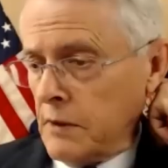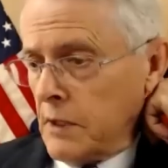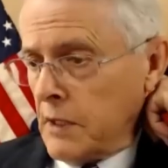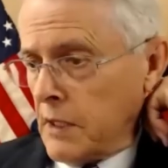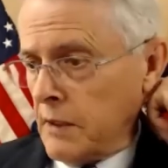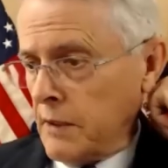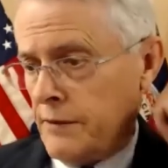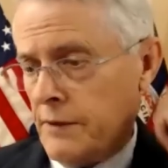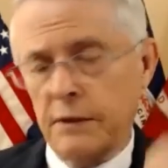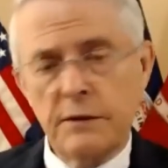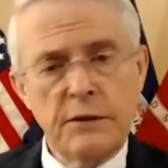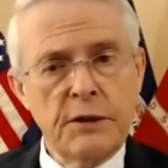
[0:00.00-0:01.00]

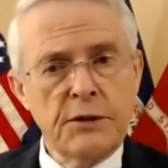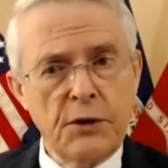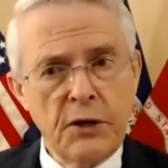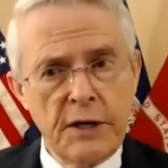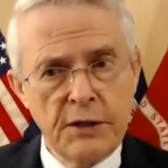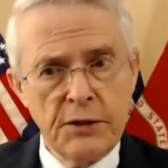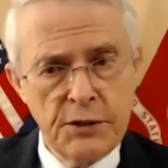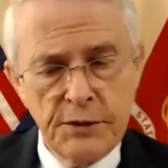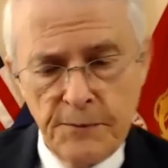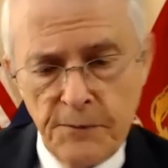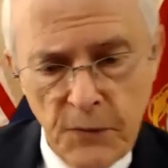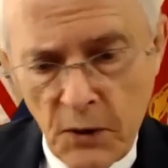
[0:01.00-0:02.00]
the Turkish
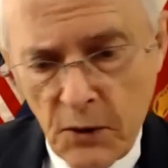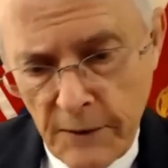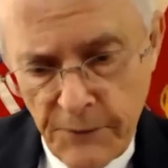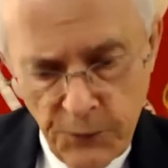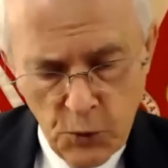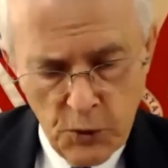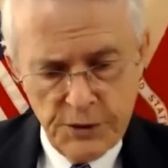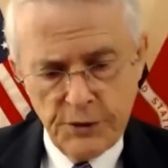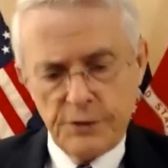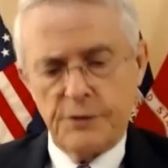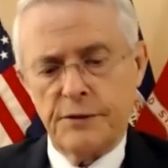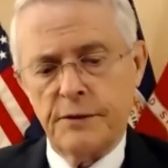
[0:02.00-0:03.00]
armed
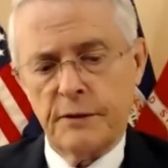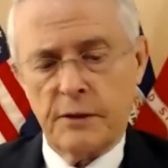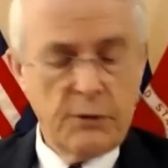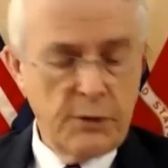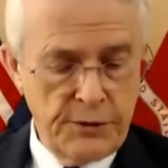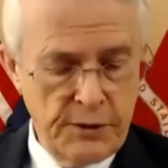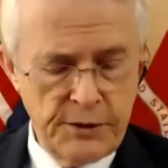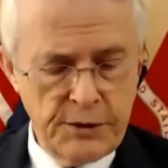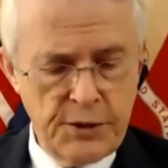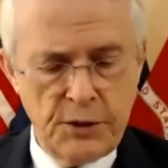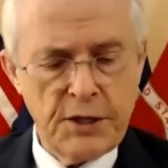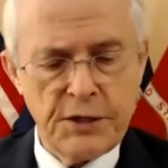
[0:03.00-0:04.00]
forces or the
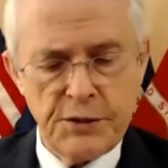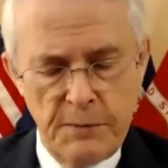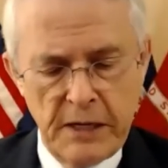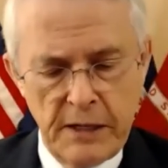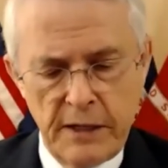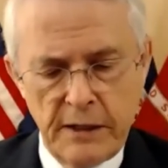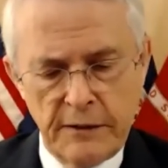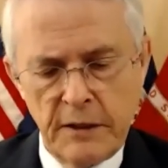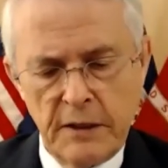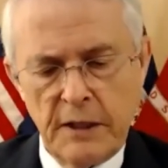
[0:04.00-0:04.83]
Turkish media